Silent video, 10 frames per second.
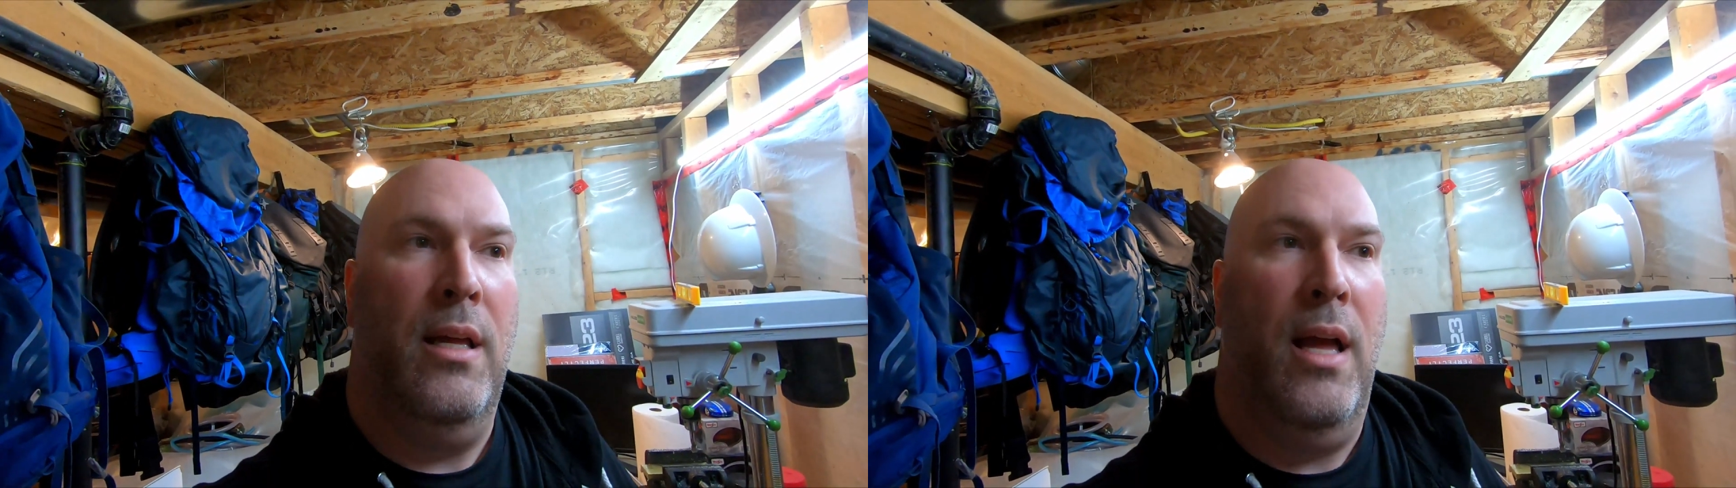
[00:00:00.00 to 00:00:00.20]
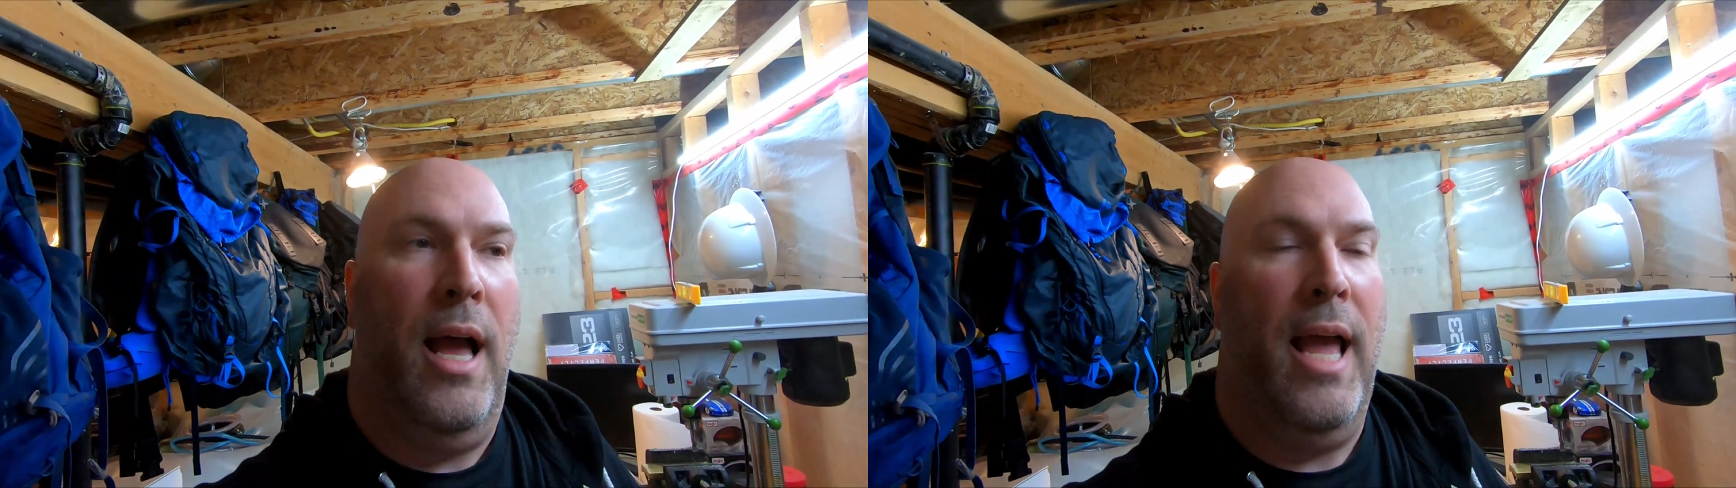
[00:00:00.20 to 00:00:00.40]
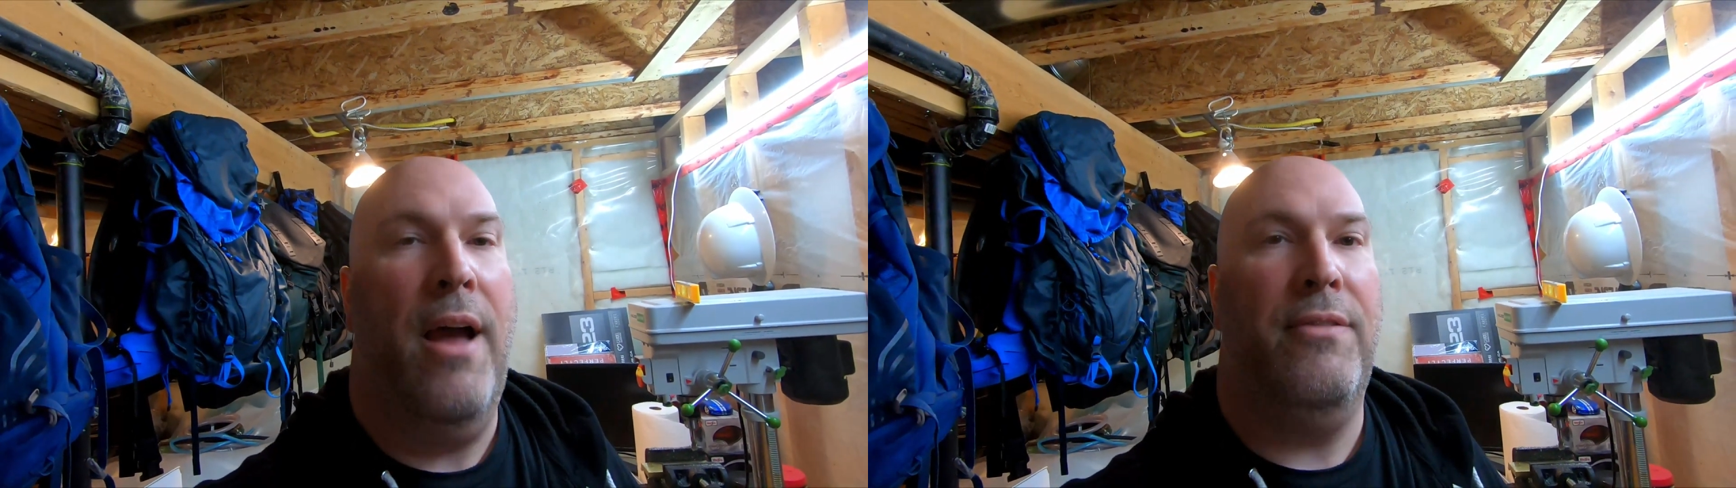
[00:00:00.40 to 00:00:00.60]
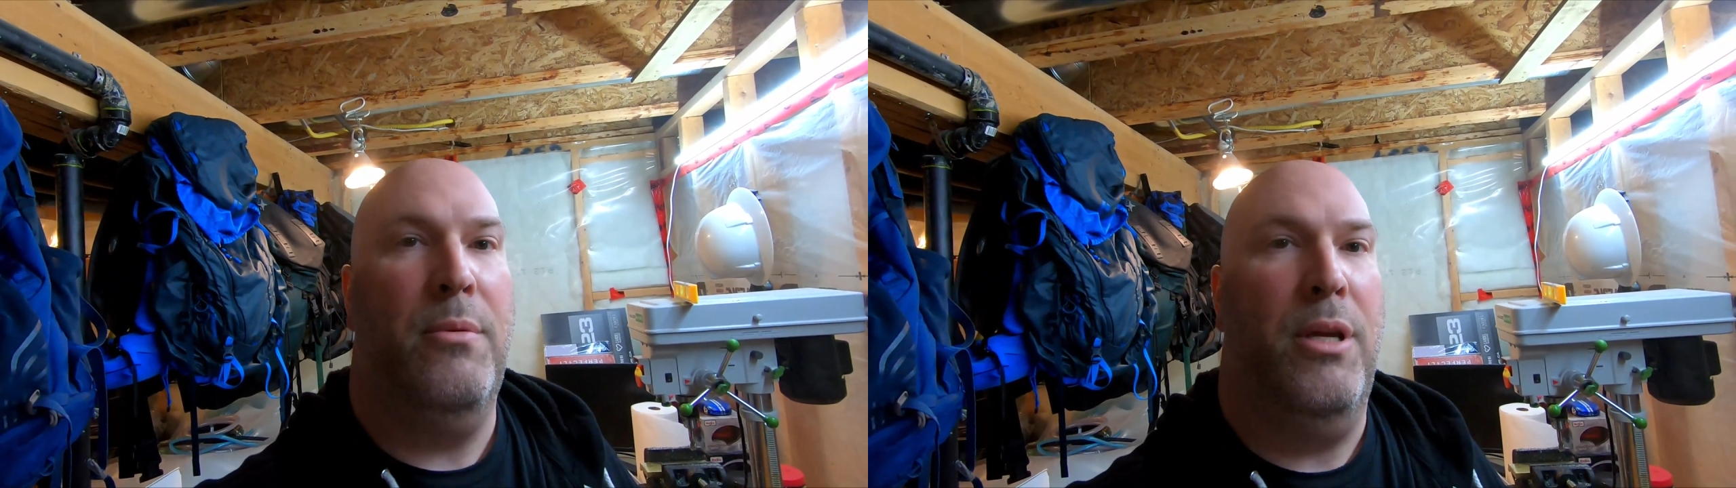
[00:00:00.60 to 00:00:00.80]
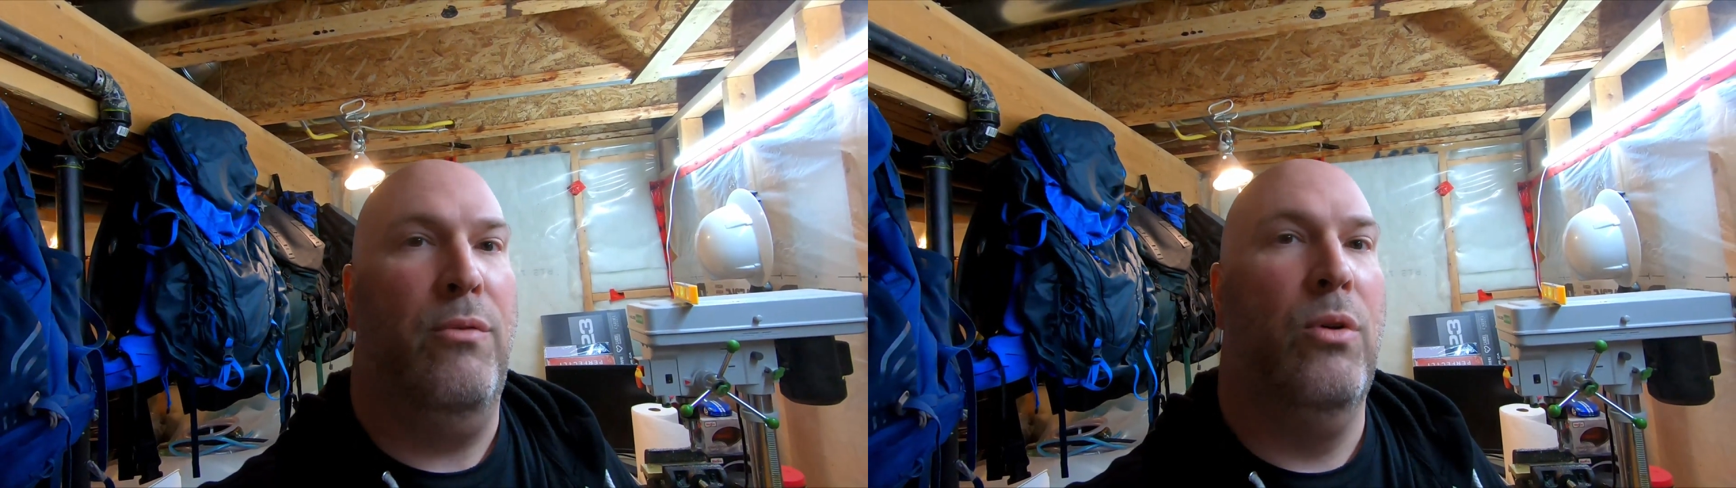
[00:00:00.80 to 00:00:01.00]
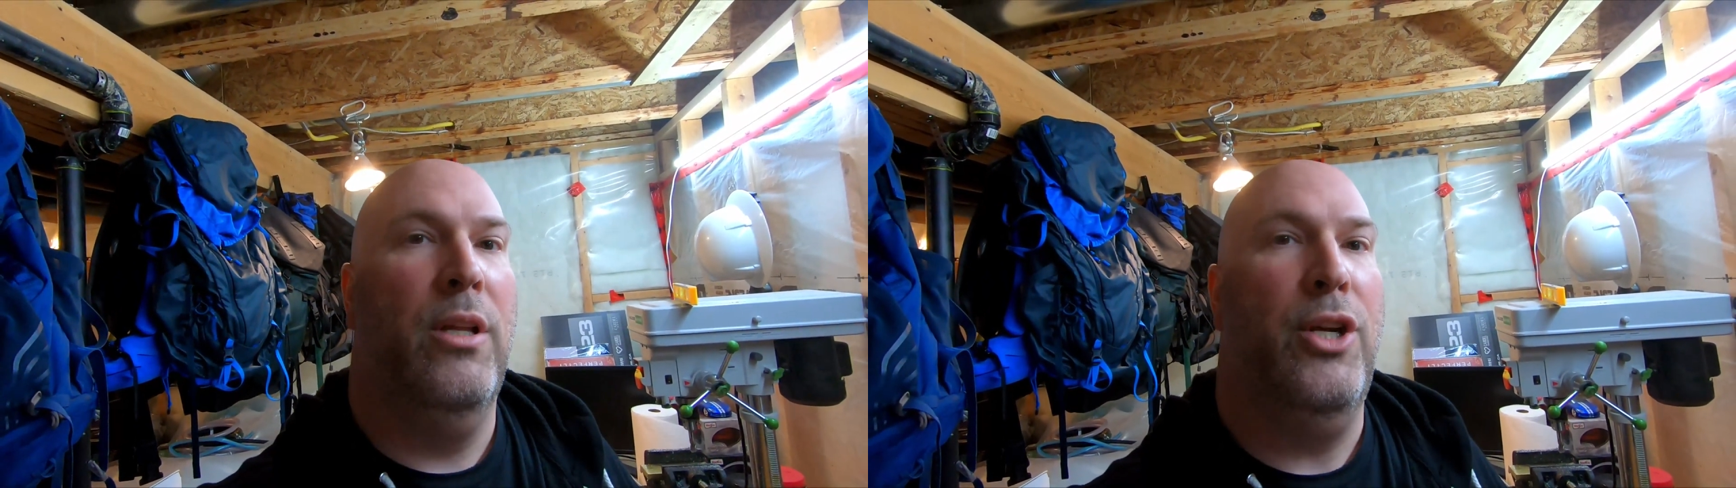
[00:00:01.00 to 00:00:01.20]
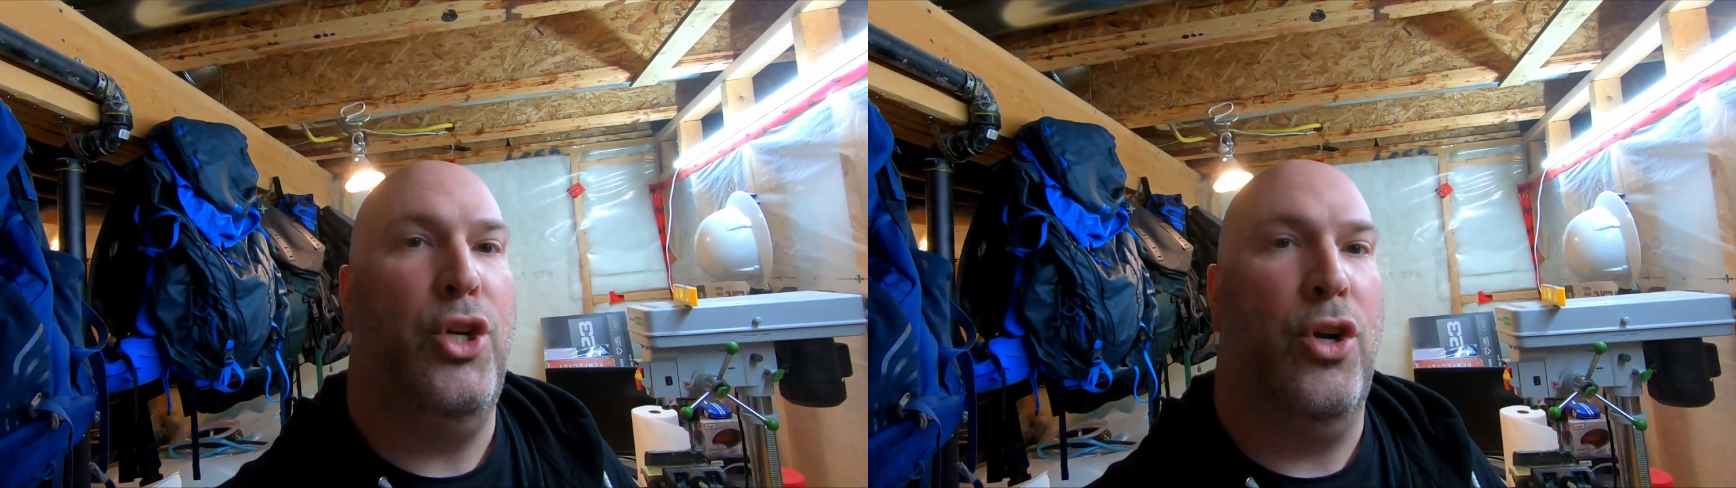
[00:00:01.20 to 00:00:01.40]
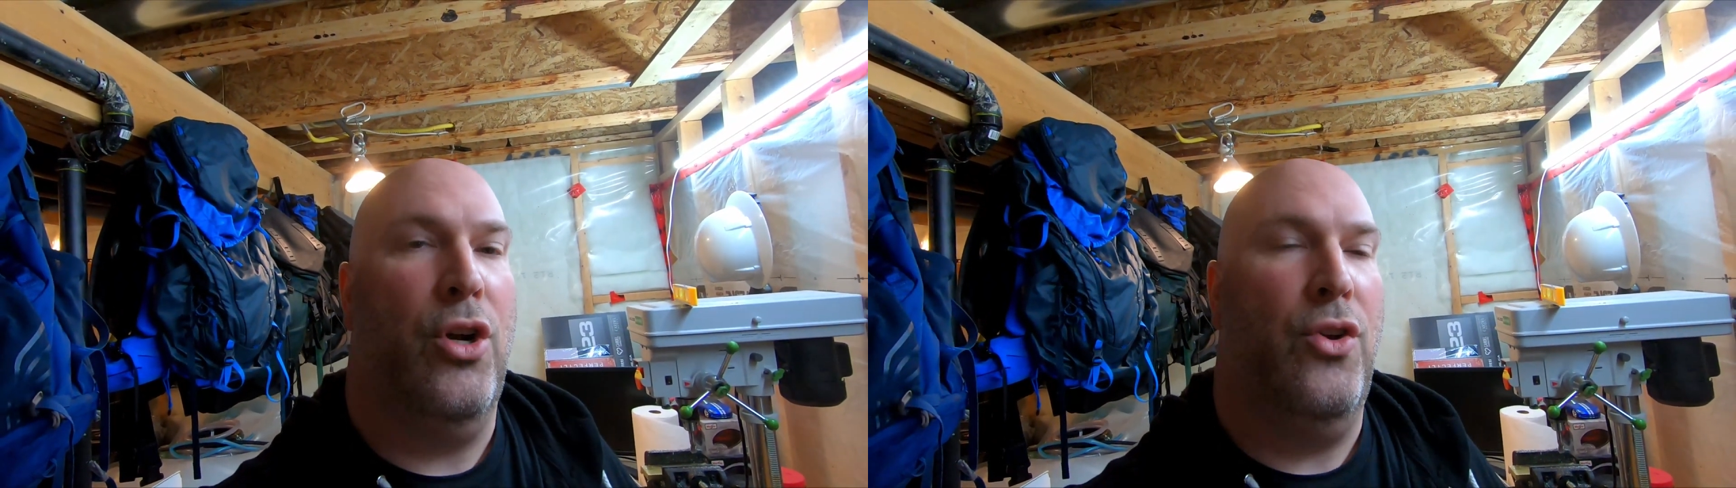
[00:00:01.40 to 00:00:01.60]
I have to be really
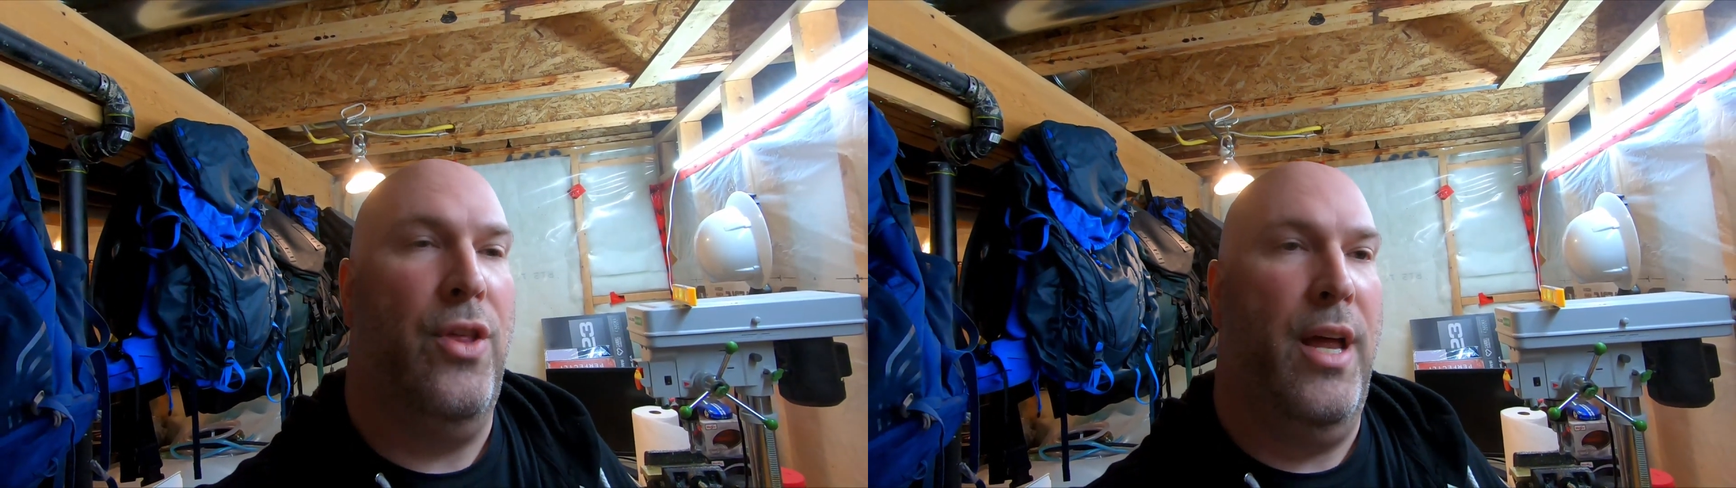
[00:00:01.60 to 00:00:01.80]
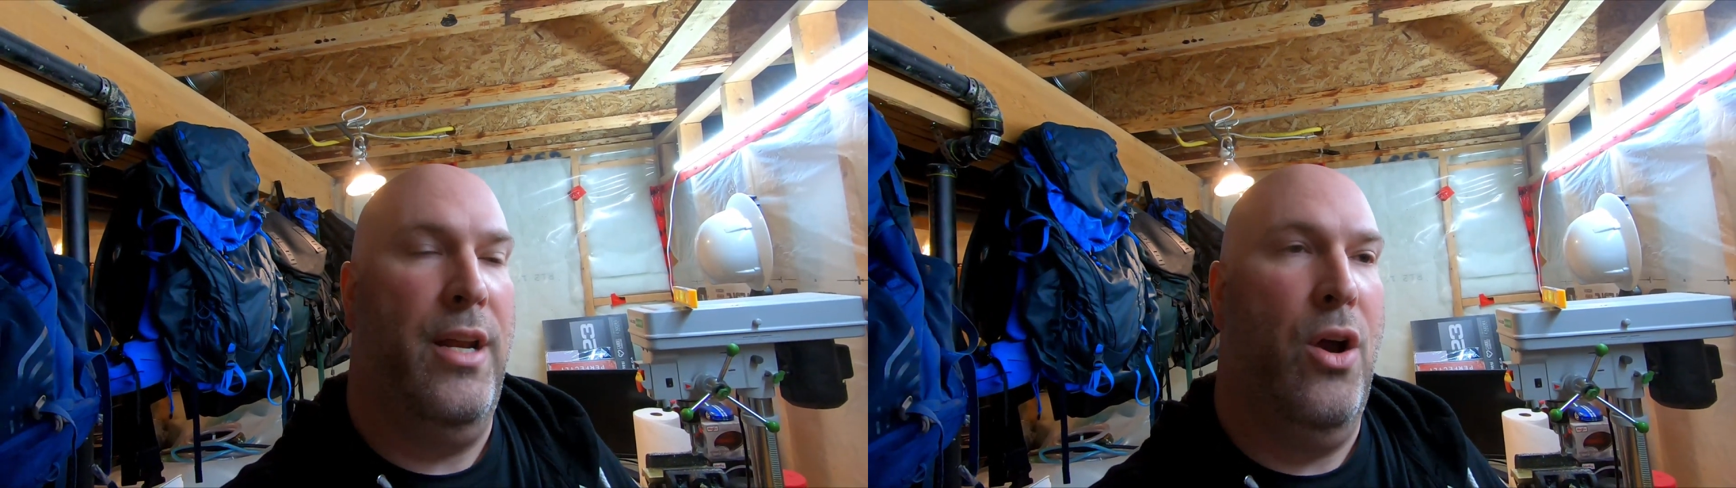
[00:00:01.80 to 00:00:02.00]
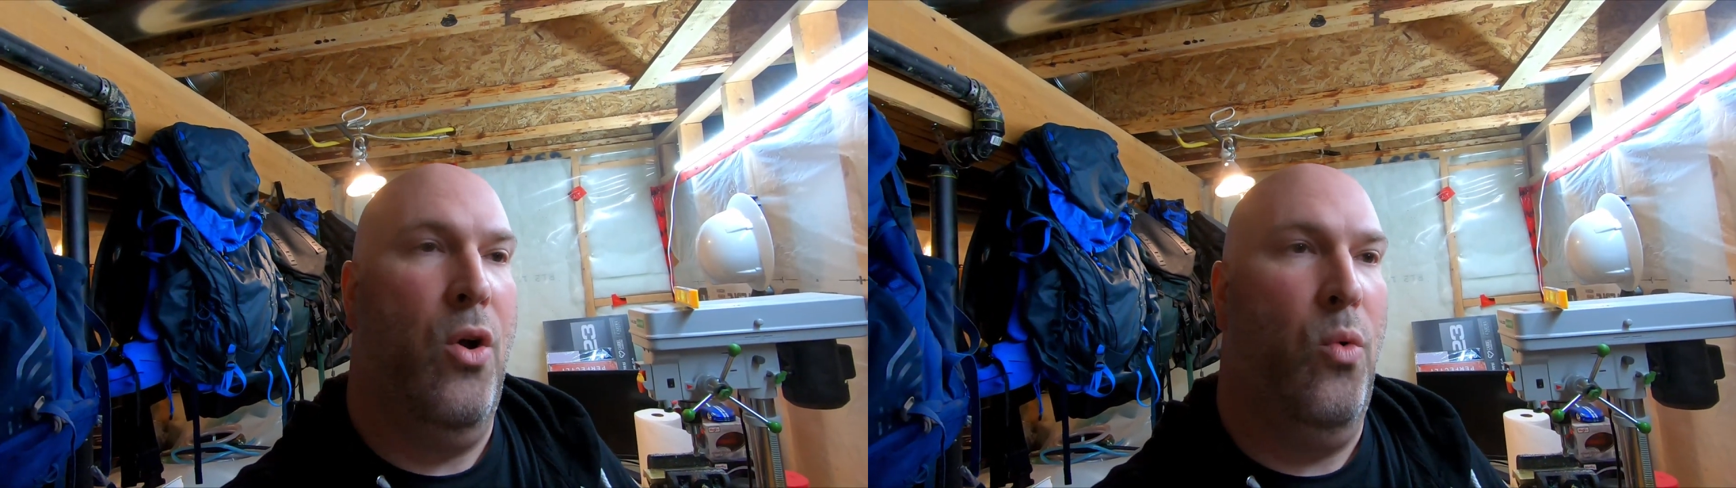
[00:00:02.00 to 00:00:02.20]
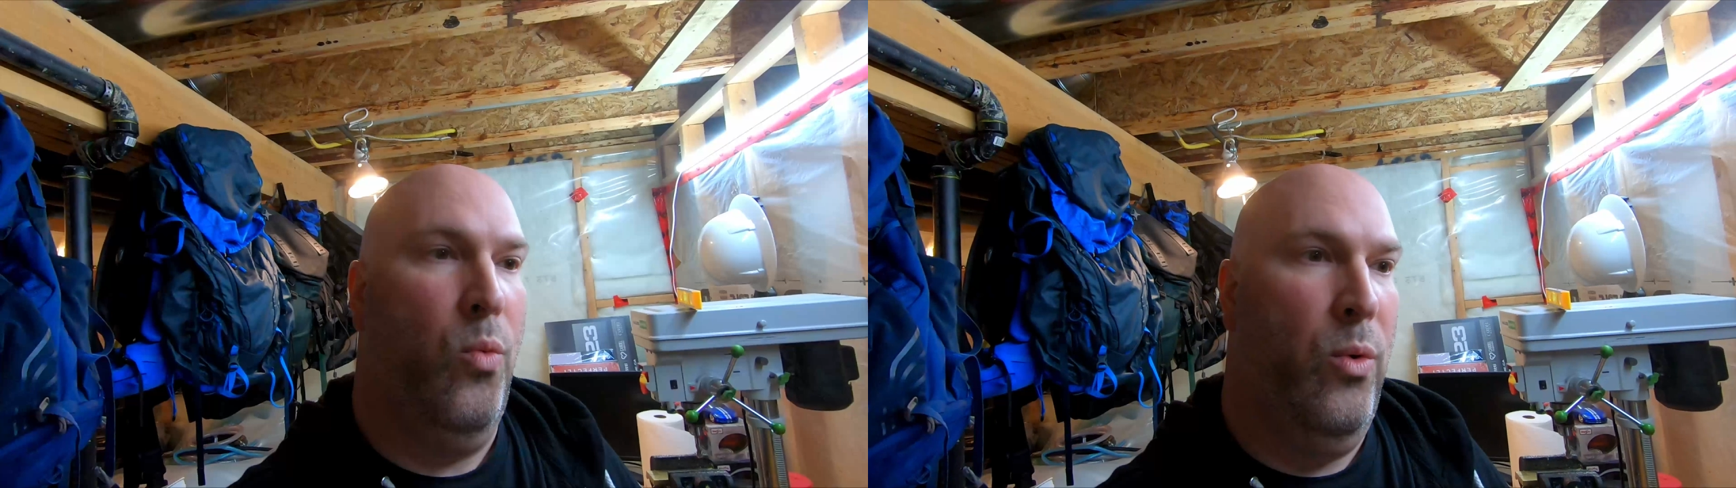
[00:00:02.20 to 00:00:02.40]
sure that I know